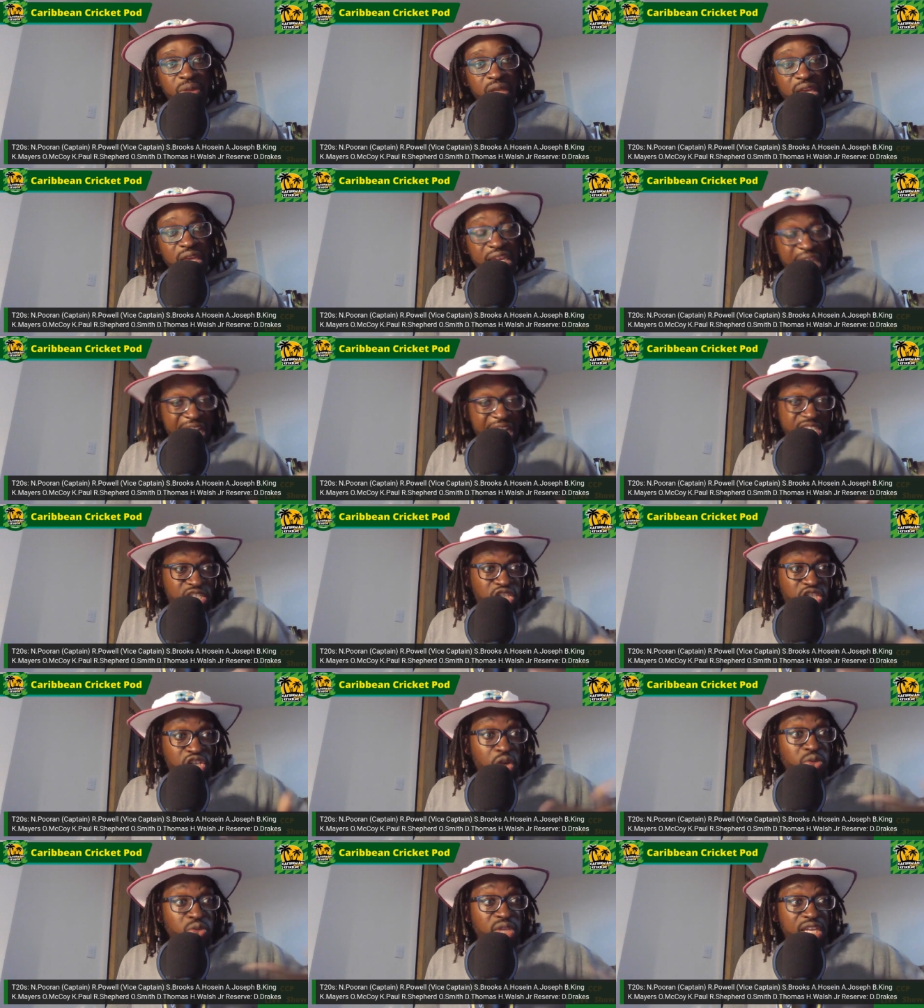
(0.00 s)
He has
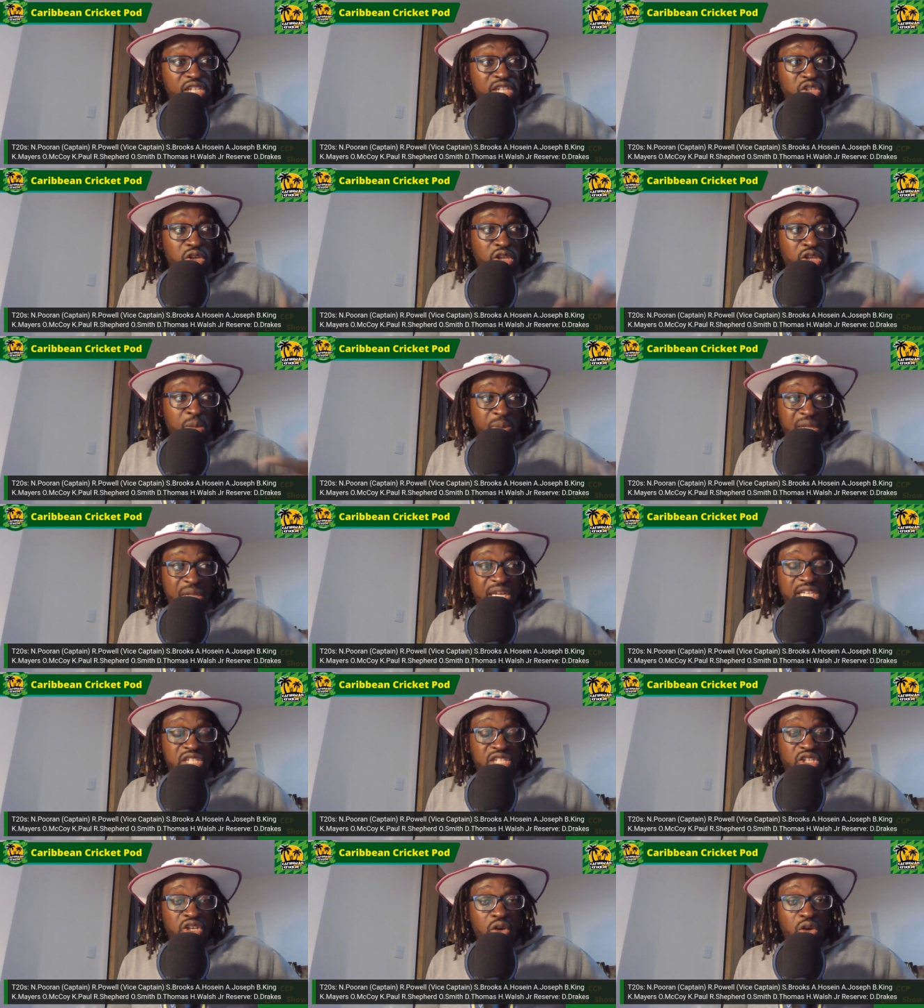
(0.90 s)
shown that he's got the ability
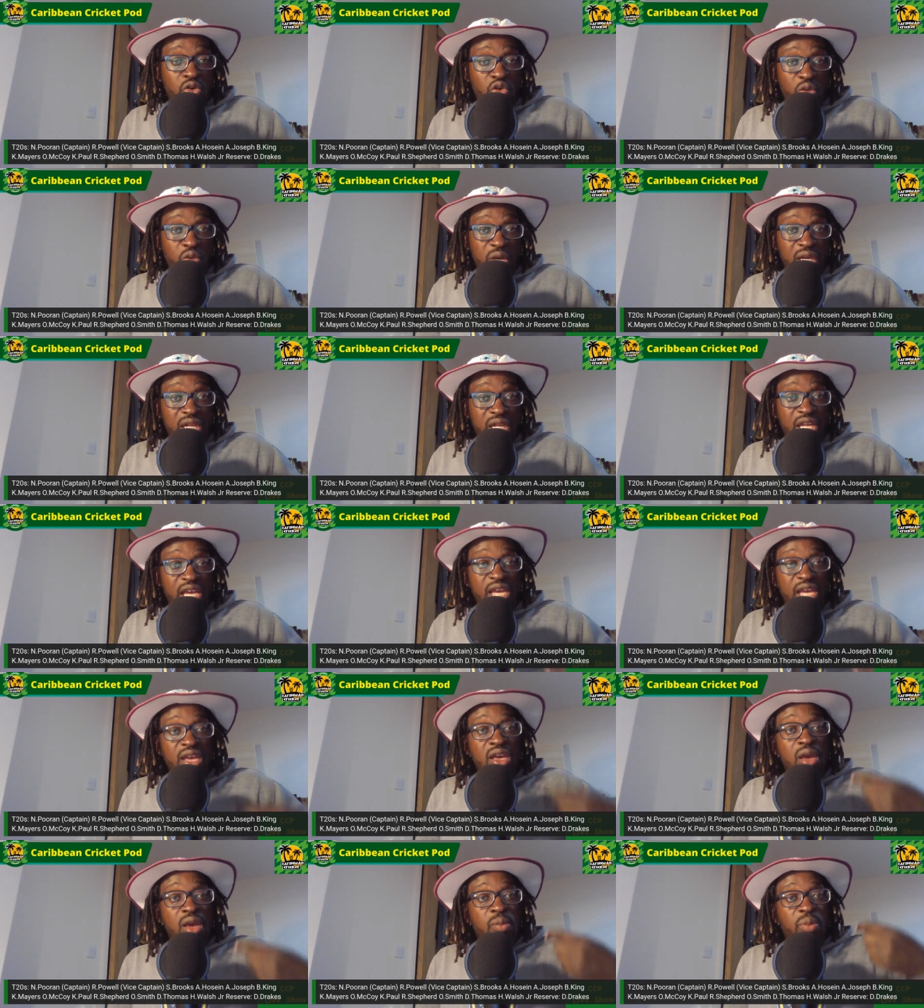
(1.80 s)
to go quickly,
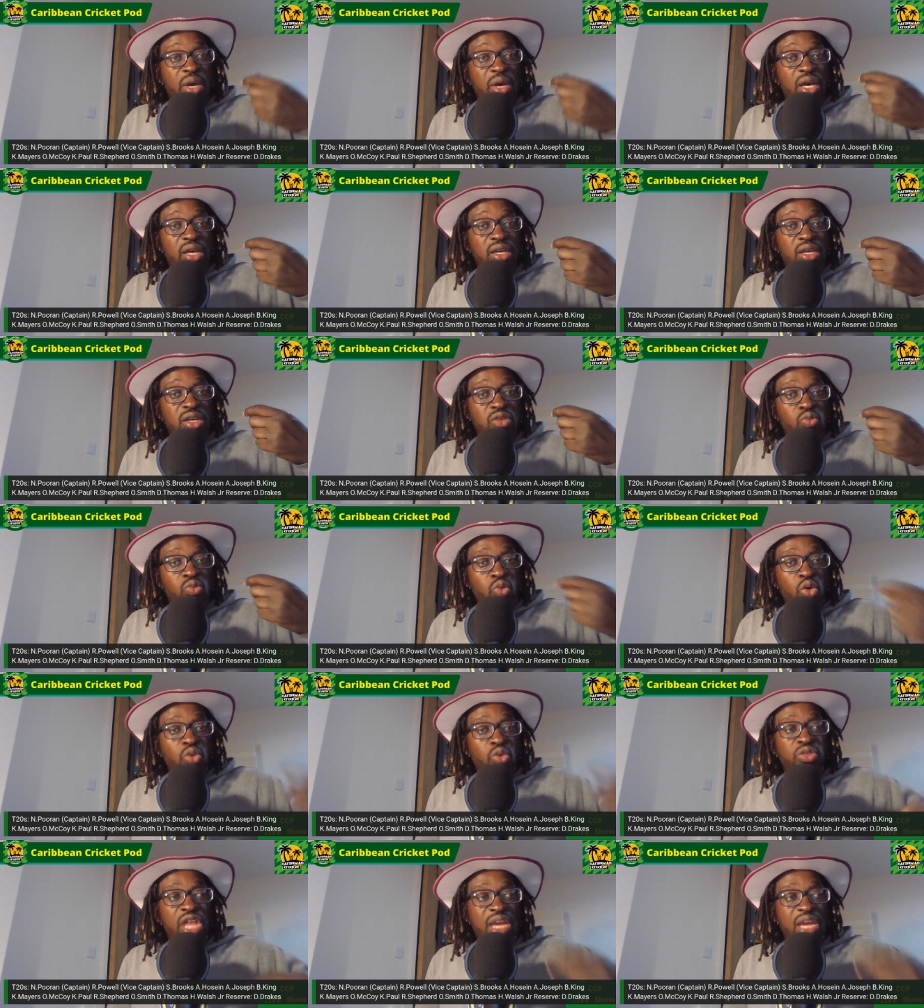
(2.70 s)
but
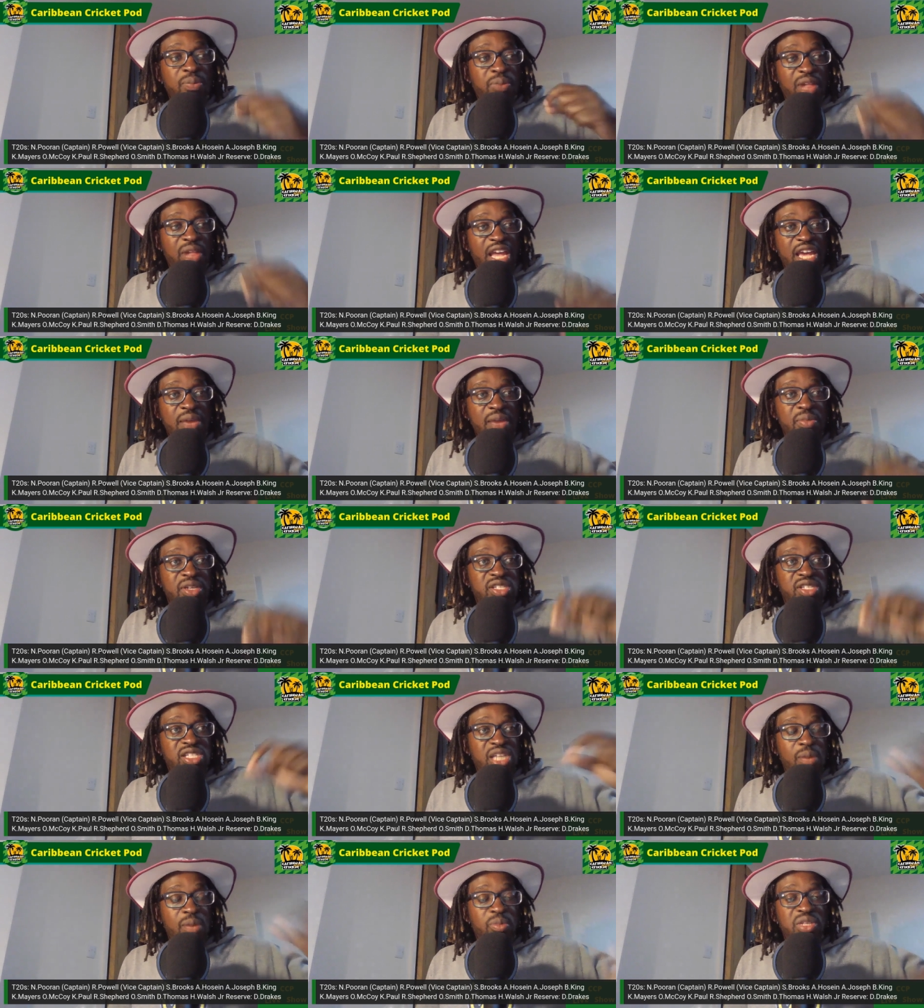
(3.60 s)
Will they play him as
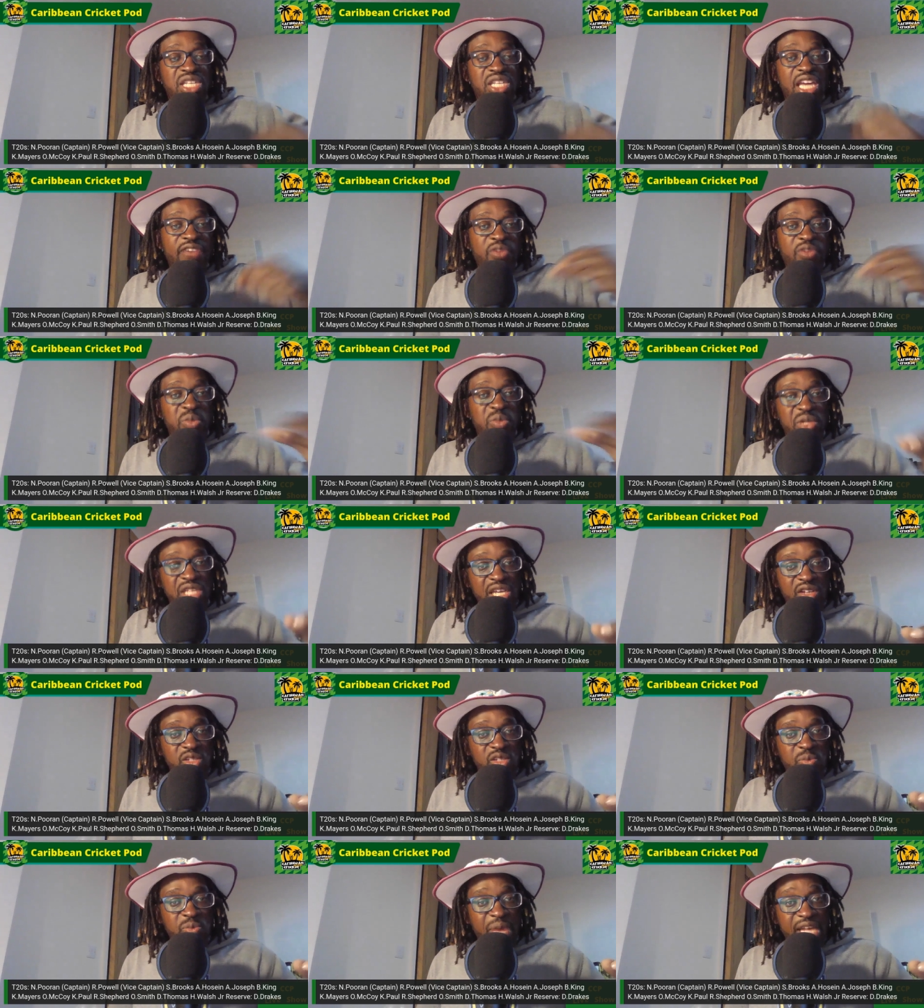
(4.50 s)
somebody everybody
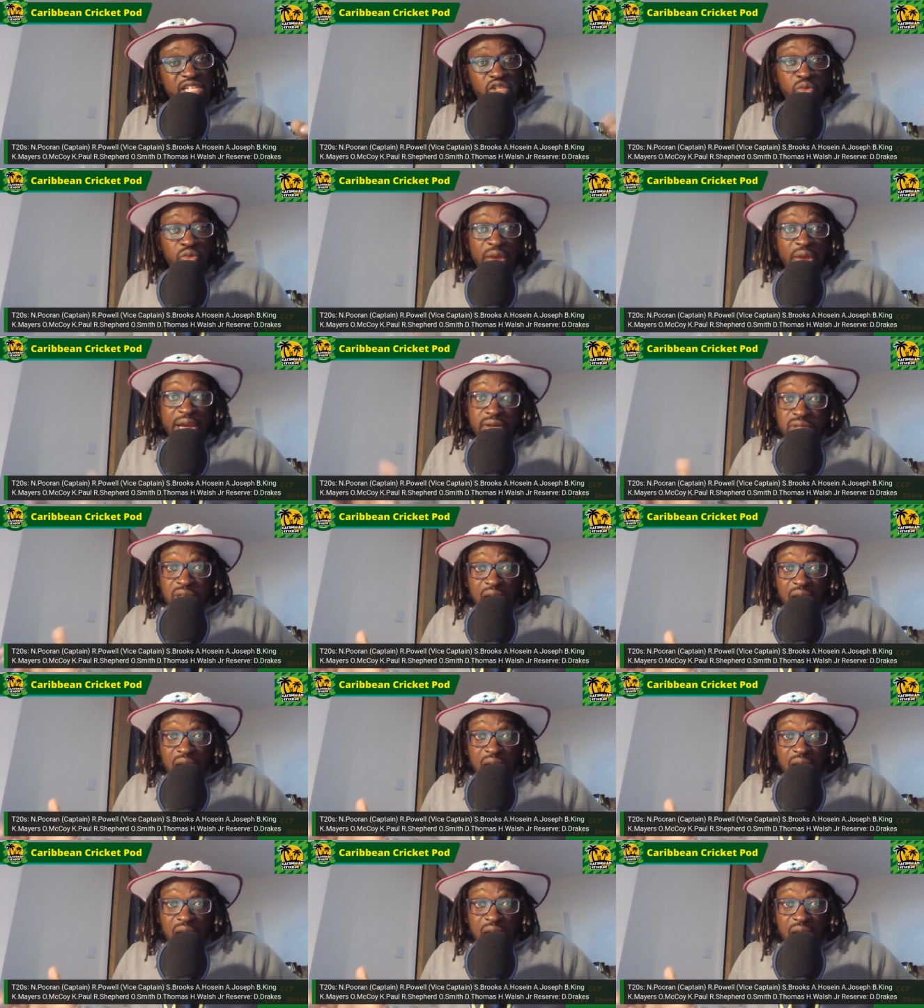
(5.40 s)
else bats around?